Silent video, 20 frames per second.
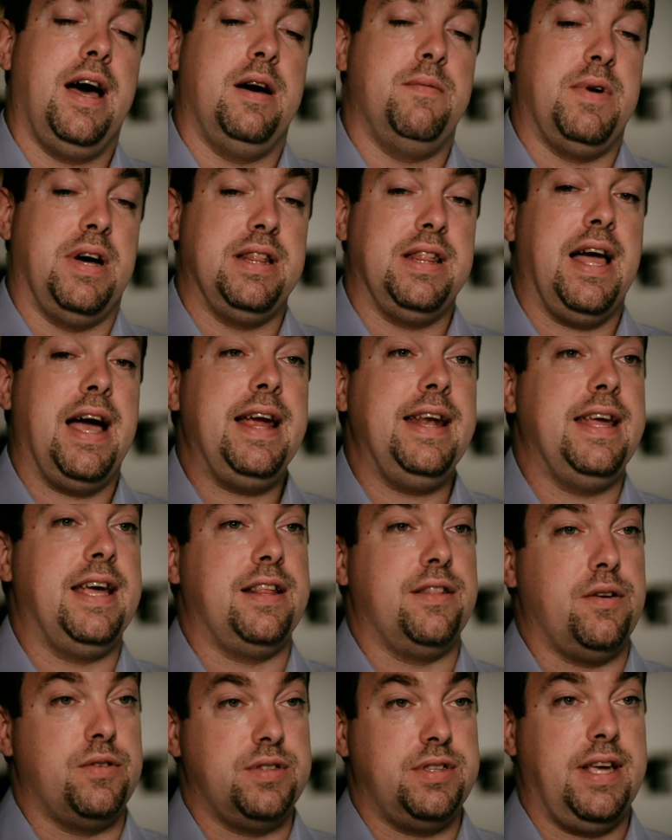
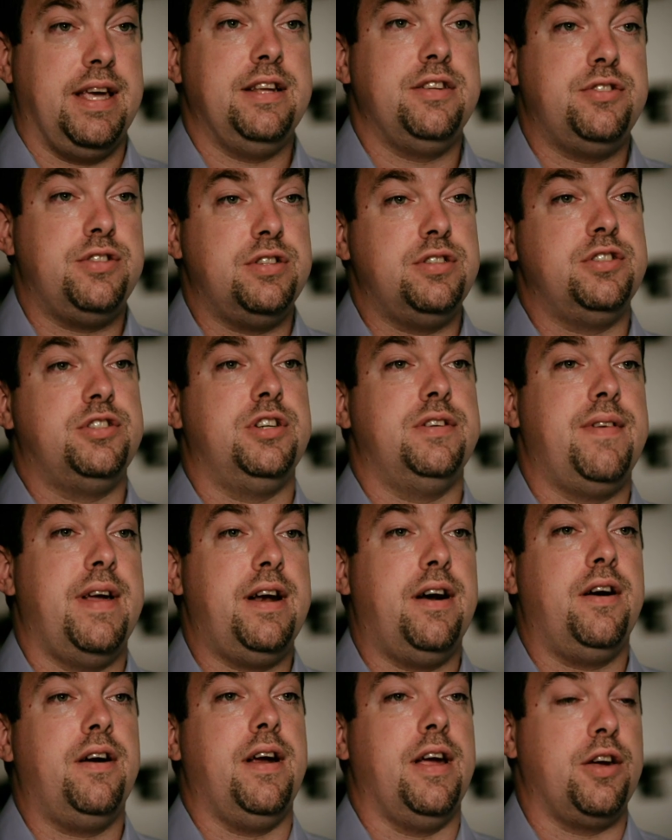aligning those engine,
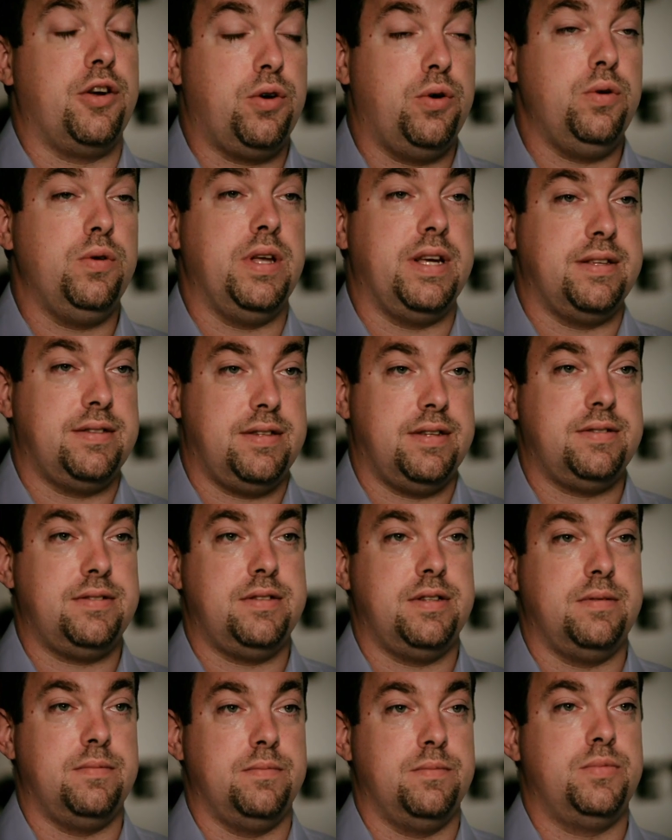generator, and cooling
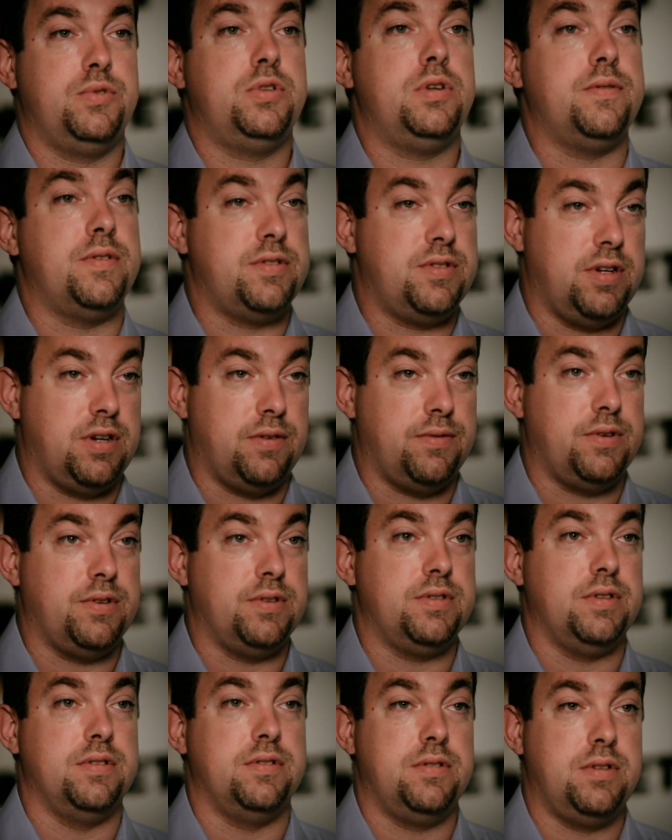system service
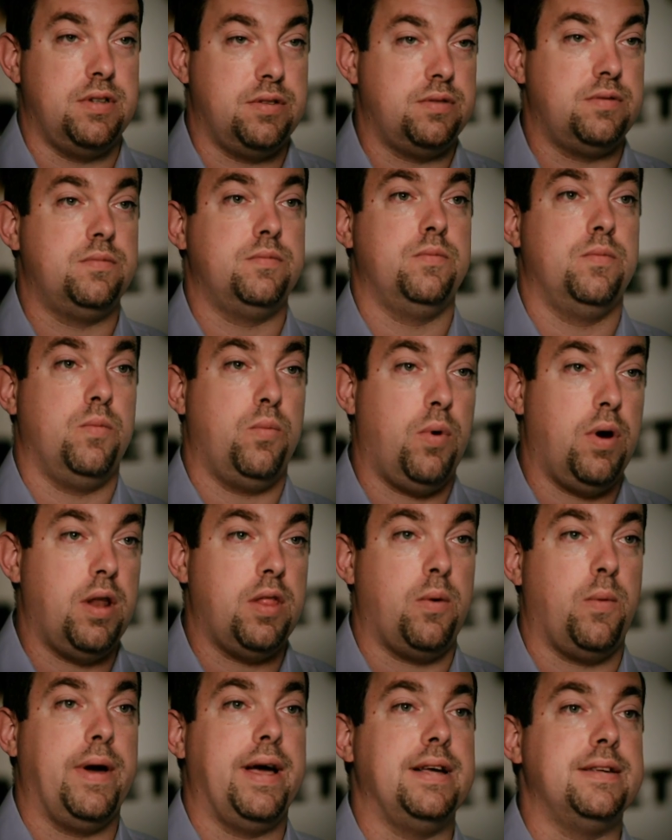intervals is just one of
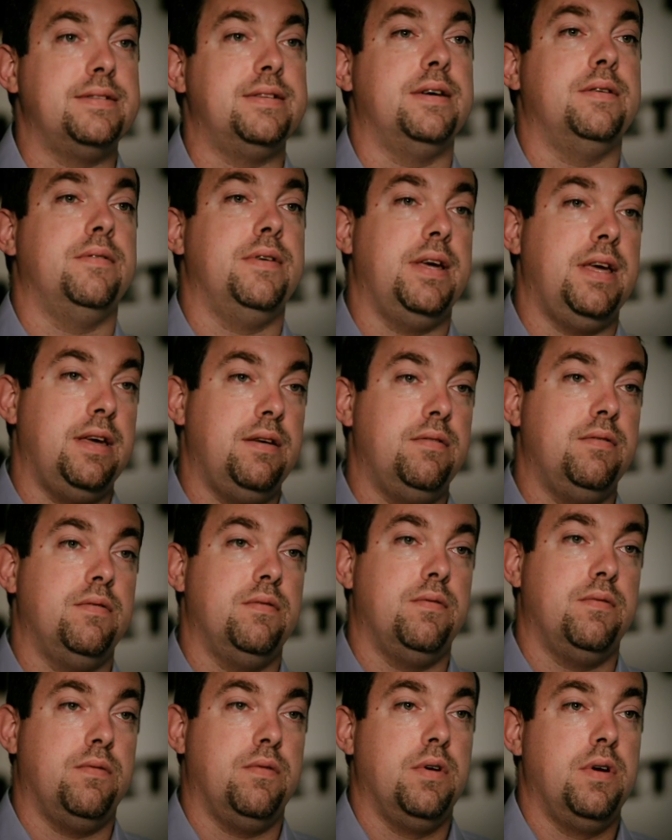the ways that we
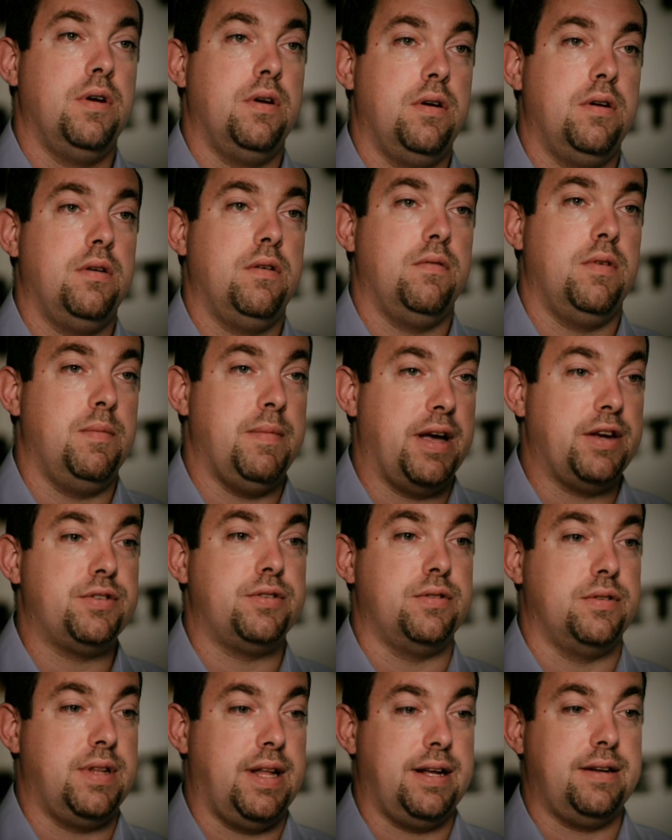make
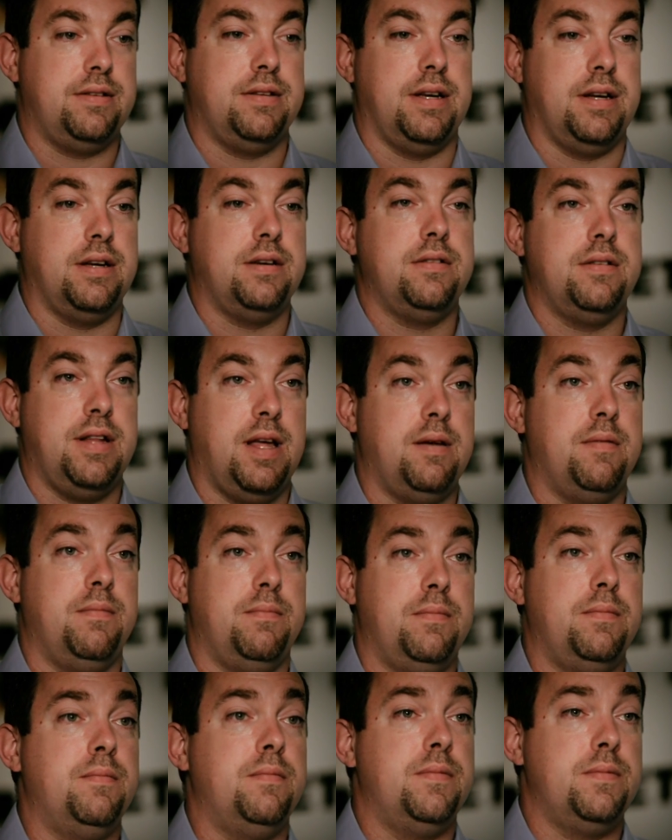sure that that
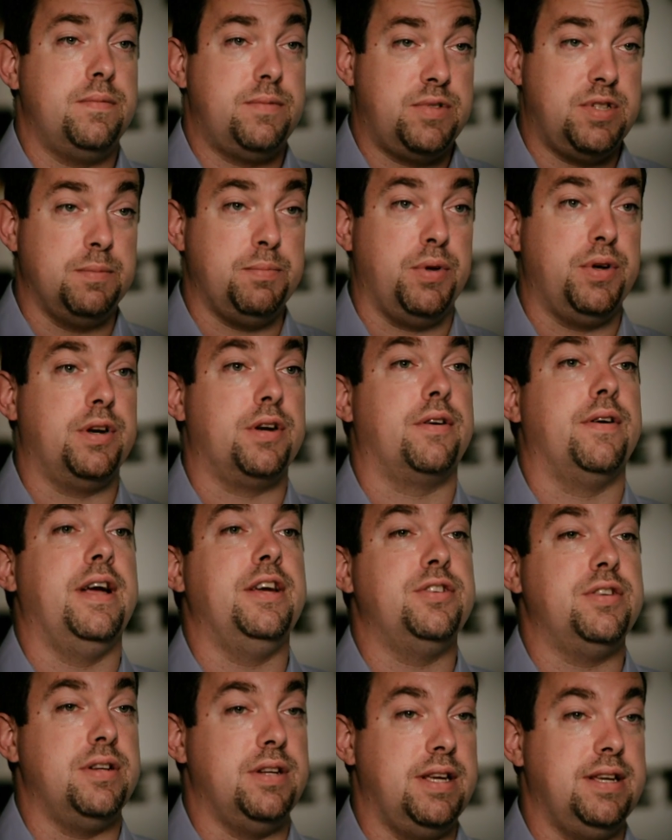simple
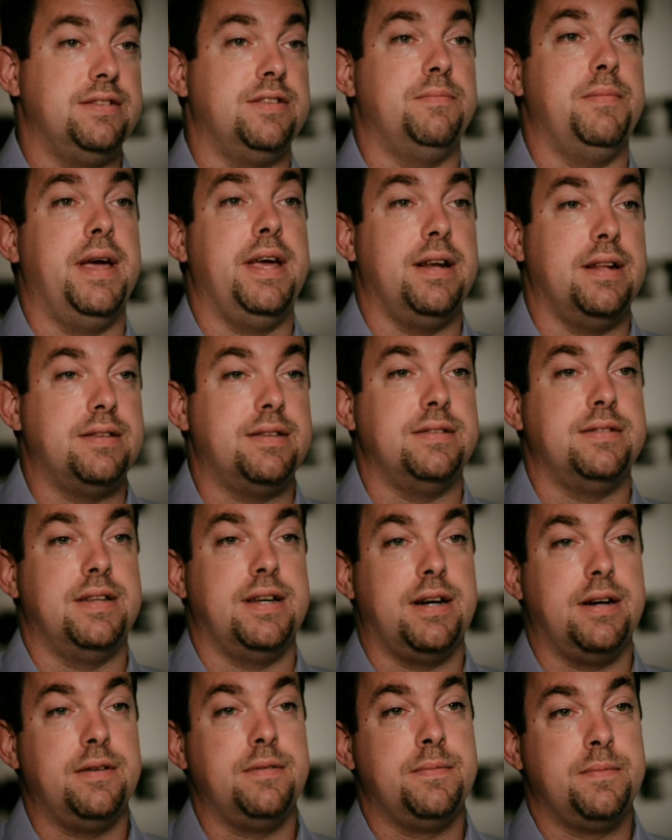integration and ease of maintenance is there.